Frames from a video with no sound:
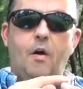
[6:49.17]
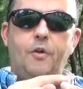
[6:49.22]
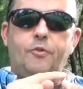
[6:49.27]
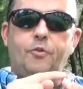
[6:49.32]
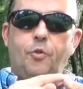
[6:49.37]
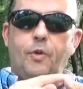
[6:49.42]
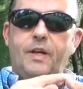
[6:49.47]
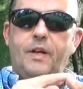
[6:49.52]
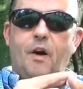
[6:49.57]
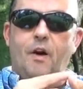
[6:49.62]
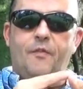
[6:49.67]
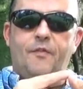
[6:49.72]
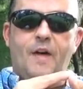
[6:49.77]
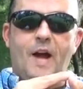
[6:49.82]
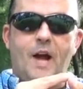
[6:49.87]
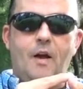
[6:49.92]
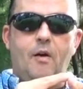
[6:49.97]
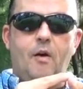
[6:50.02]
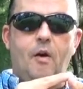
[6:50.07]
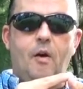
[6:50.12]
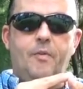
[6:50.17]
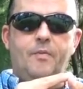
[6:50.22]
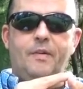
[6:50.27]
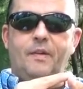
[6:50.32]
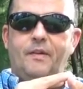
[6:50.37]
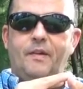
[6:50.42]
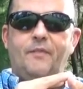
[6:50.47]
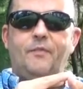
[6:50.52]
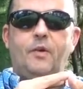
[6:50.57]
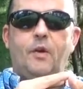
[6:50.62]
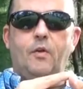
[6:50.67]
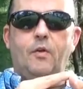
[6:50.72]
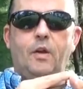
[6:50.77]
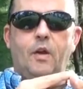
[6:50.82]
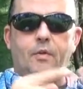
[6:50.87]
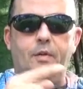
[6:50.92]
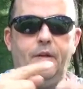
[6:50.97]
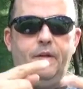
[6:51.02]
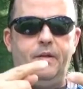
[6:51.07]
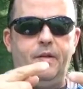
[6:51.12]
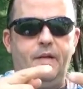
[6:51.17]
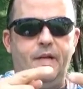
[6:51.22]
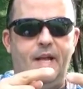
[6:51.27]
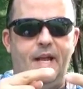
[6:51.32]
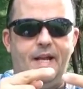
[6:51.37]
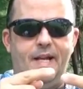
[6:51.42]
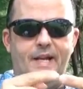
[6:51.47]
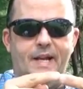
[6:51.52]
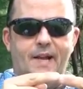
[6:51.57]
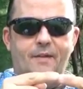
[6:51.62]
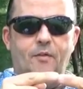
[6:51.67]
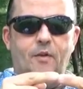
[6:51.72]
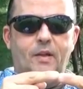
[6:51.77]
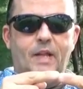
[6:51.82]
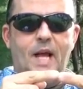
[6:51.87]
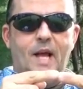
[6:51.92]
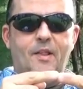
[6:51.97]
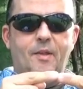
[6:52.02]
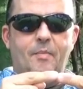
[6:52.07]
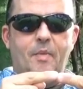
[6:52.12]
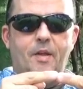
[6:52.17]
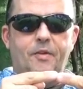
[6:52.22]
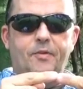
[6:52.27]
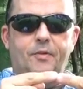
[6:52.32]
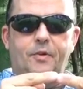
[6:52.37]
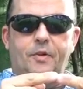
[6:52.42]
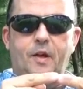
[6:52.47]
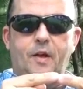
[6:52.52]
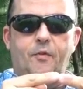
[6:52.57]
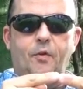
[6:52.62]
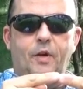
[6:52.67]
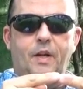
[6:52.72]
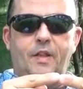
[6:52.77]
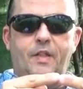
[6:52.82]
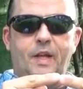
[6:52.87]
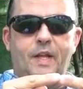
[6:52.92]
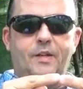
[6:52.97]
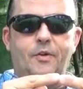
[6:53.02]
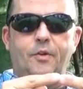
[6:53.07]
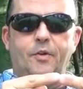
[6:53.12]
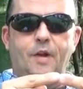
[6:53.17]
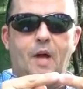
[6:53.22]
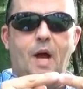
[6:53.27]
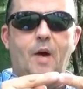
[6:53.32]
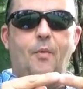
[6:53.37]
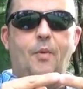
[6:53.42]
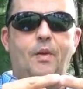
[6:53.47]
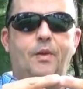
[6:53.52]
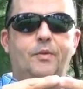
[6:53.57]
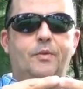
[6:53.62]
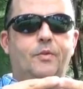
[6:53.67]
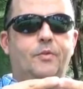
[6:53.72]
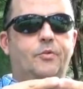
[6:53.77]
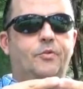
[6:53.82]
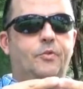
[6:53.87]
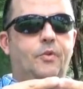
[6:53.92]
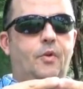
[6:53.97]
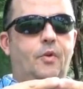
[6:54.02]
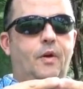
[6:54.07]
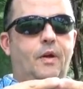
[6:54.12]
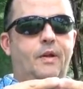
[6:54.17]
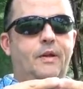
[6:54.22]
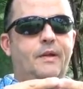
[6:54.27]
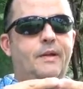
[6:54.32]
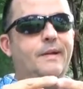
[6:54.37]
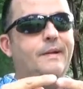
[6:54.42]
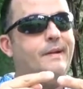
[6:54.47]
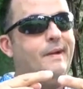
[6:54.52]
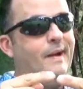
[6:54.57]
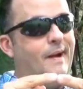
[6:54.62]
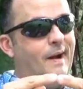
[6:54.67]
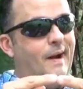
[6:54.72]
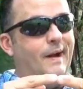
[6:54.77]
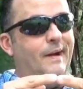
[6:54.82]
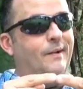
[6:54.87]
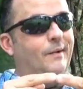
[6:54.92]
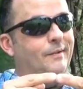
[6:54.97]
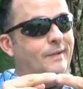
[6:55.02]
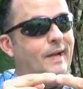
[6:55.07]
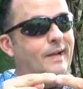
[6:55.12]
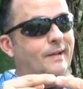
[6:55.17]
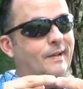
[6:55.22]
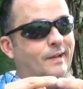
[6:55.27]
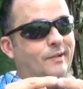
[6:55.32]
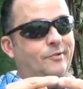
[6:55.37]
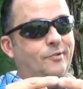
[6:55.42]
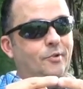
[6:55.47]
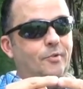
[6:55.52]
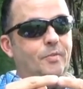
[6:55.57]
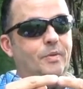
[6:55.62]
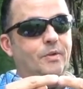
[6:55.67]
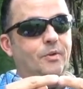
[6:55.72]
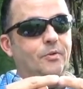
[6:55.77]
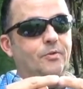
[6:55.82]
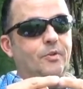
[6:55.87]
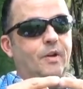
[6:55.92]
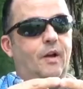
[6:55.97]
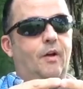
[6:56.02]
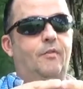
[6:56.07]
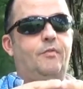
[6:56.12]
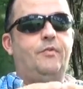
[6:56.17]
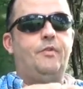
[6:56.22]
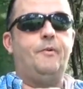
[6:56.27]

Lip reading: treat all firearms as if they're loaded and never allow the muzzle to cover anything you're not willing to destroy. High on that list should be yourself.